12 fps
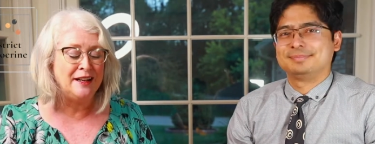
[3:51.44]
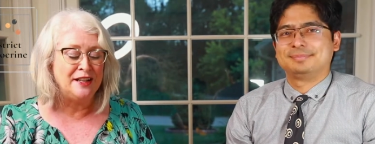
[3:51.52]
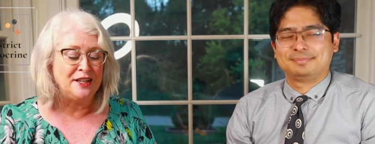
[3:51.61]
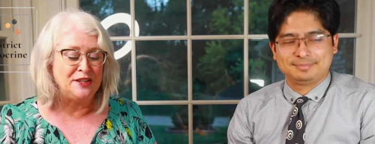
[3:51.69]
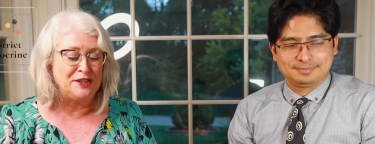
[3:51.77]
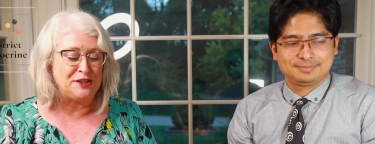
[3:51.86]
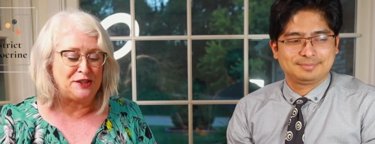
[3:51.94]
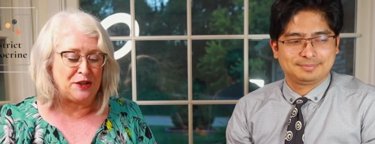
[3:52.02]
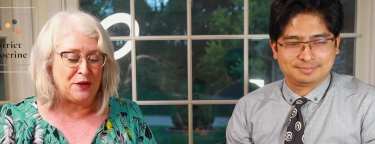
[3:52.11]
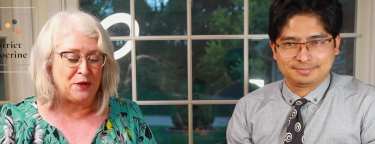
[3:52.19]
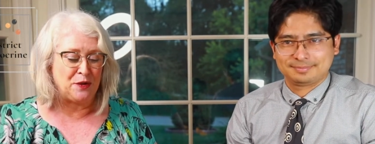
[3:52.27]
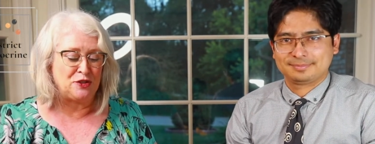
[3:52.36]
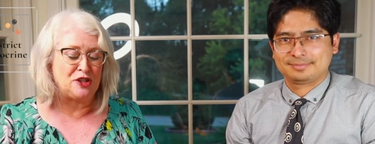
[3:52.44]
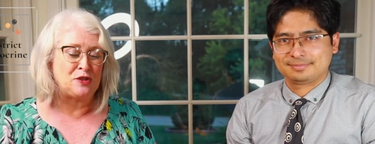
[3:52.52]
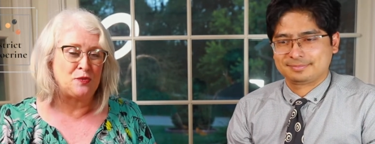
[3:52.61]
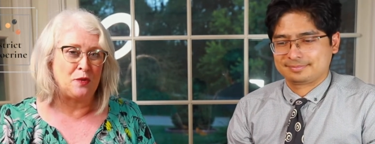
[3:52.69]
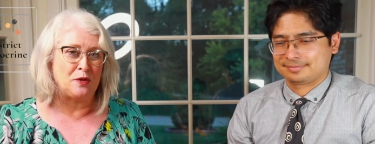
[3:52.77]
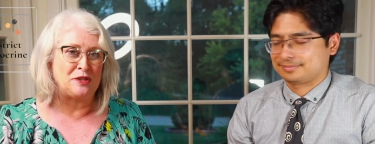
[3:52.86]
Speaker 1: Mm-hmm. So
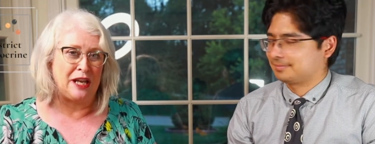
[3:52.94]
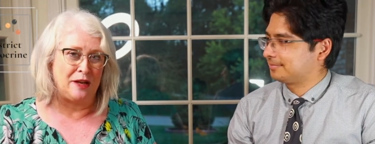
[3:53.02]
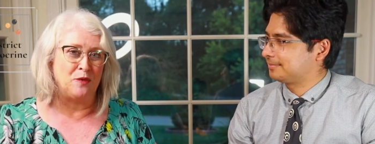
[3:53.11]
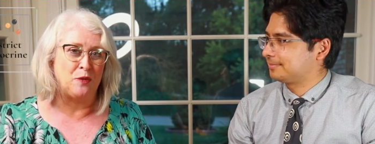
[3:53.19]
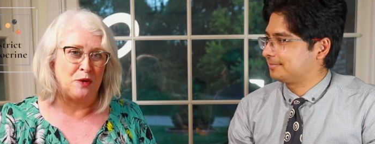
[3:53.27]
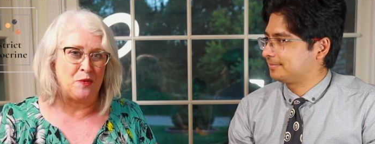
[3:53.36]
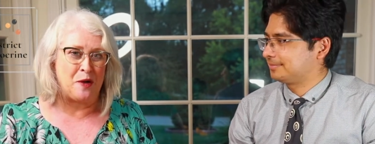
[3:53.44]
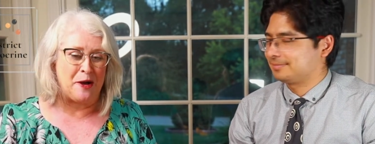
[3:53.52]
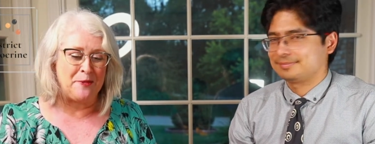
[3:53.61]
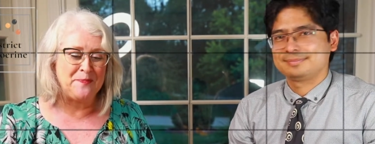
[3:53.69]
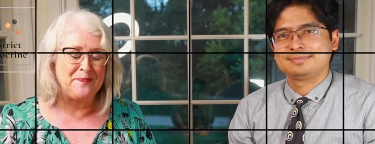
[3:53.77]
just rotate real well.